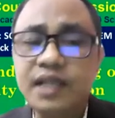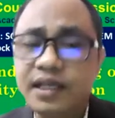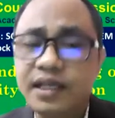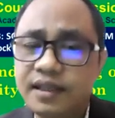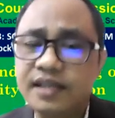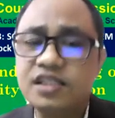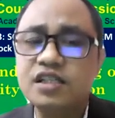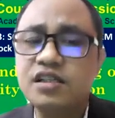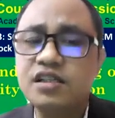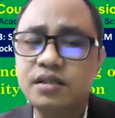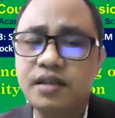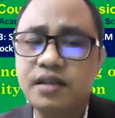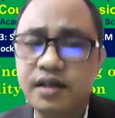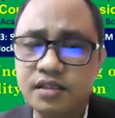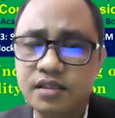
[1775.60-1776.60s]
Does
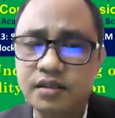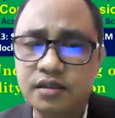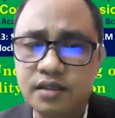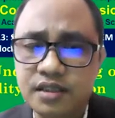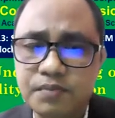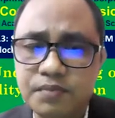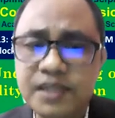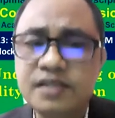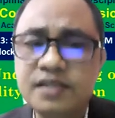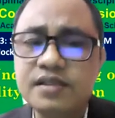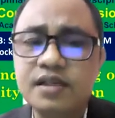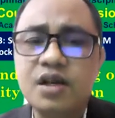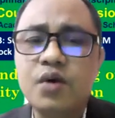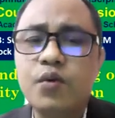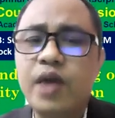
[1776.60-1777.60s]
this means
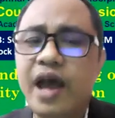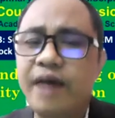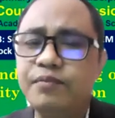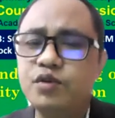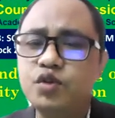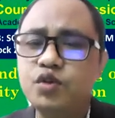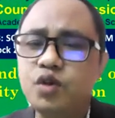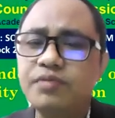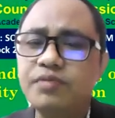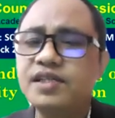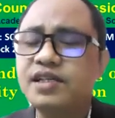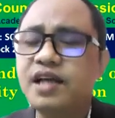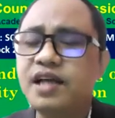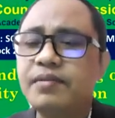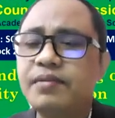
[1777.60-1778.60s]
we have to drop
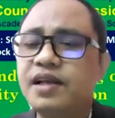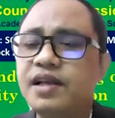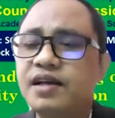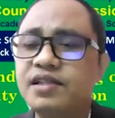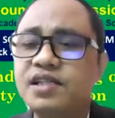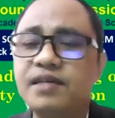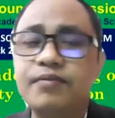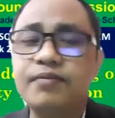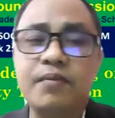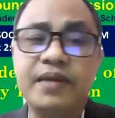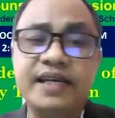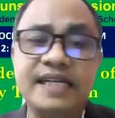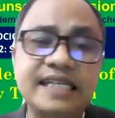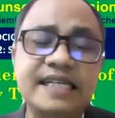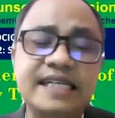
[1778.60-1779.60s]
sustainability concept from a
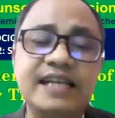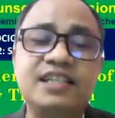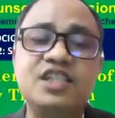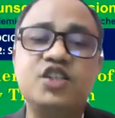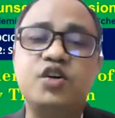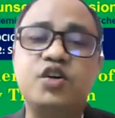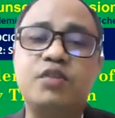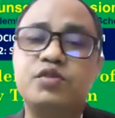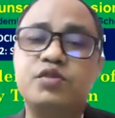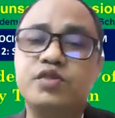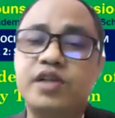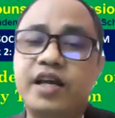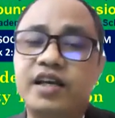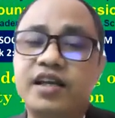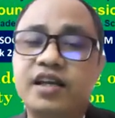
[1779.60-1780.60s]
critical theory of
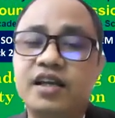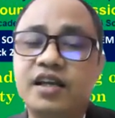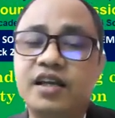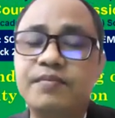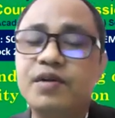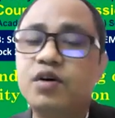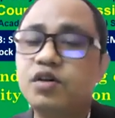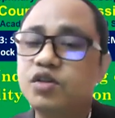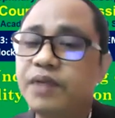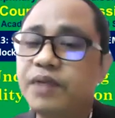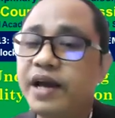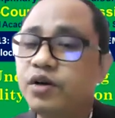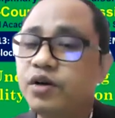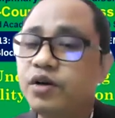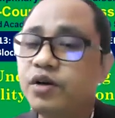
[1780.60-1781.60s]
society because of
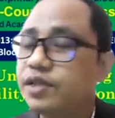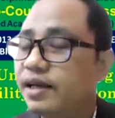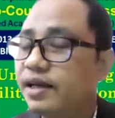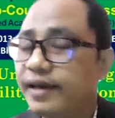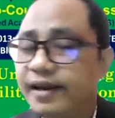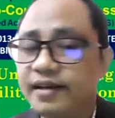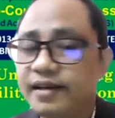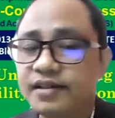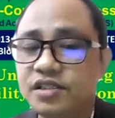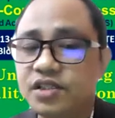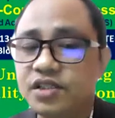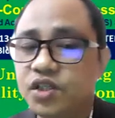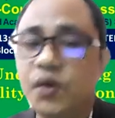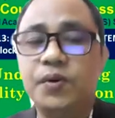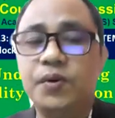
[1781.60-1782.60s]
ideological characters?
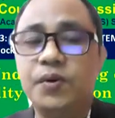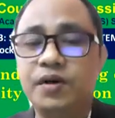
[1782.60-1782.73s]
No.